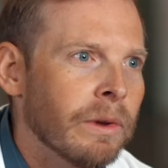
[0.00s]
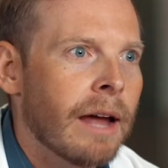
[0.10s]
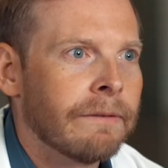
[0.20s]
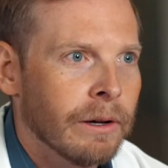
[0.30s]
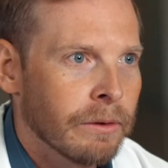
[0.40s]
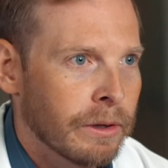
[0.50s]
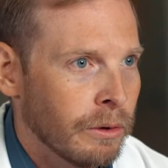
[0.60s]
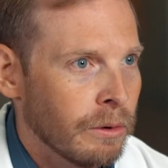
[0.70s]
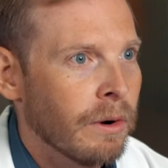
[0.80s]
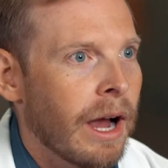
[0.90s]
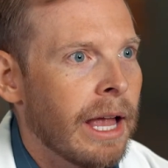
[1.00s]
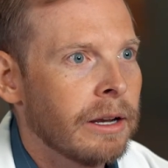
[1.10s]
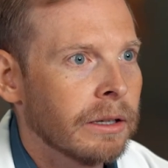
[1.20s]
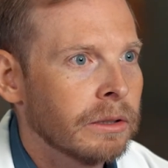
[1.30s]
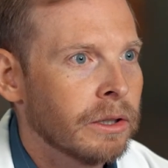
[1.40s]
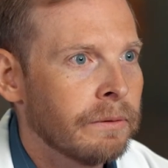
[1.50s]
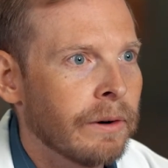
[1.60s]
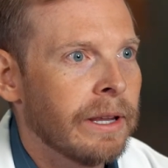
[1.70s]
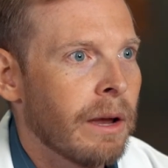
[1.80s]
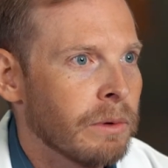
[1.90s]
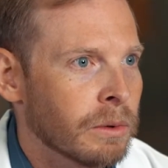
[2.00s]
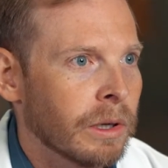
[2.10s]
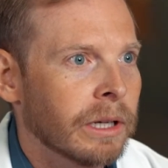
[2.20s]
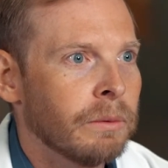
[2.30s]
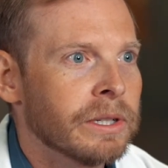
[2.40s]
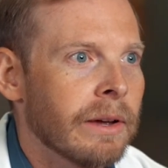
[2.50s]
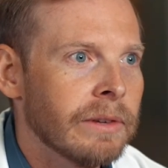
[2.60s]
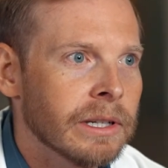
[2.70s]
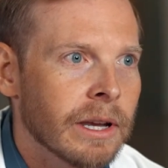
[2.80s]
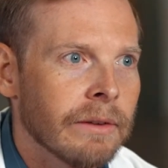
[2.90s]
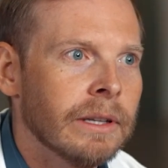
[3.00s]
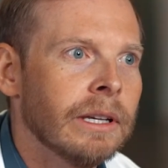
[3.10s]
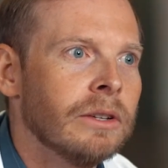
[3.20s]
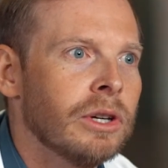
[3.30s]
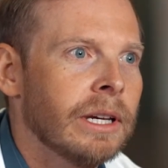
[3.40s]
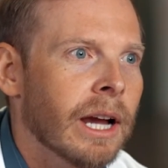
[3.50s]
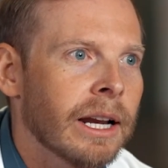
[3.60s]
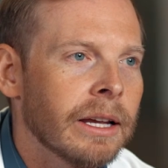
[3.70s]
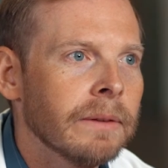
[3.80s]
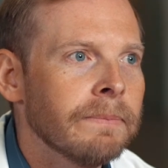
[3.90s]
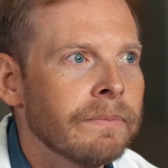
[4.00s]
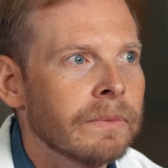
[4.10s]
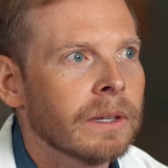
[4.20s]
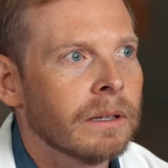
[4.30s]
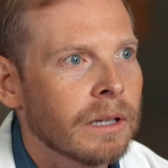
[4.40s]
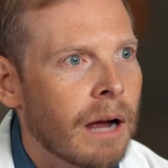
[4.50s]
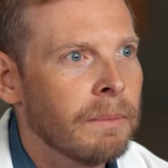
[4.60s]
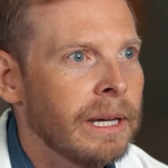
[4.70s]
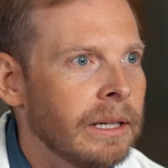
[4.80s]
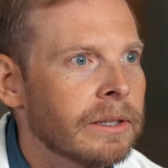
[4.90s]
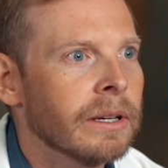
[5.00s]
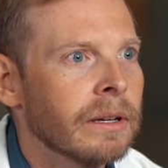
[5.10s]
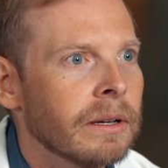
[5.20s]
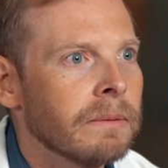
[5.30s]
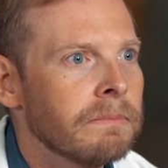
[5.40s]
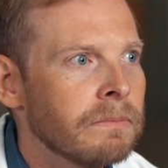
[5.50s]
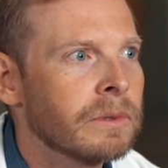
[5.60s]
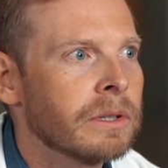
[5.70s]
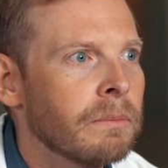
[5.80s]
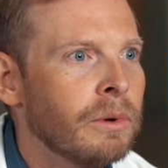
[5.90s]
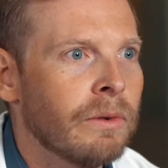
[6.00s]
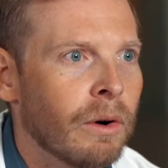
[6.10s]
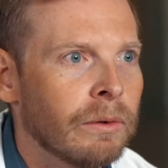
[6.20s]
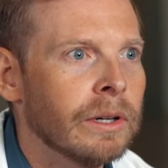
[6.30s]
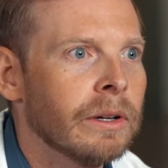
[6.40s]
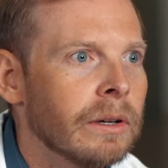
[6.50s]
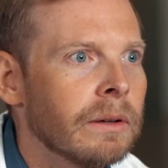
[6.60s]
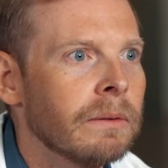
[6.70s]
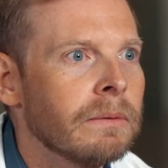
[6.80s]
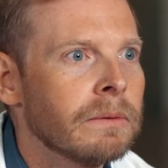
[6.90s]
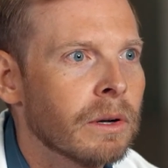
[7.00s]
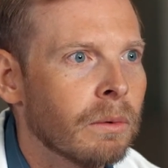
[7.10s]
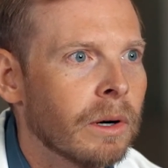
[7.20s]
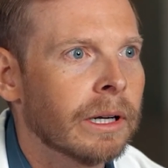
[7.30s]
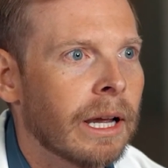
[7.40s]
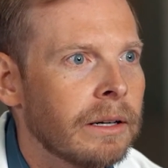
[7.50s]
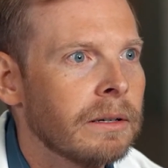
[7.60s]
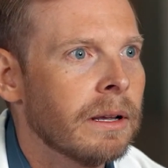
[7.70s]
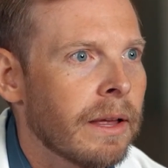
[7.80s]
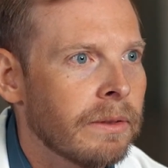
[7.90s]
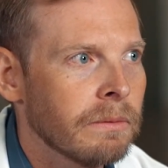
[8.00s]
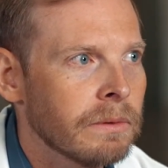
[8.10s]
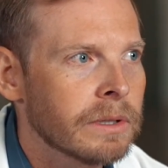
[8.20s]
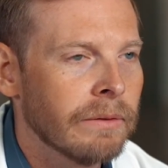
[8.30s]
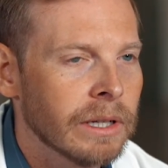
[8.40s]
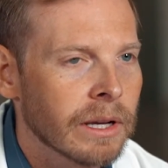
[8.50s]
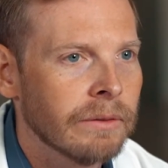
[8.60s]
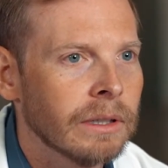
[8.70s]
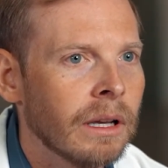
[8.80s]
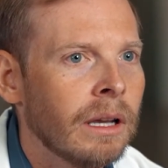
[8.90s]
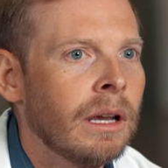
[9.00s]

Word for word: When that fell through, I had a good friend that was working with 7 to 7 and she kind of got me to, to move over to, to work at, at 7 to 7.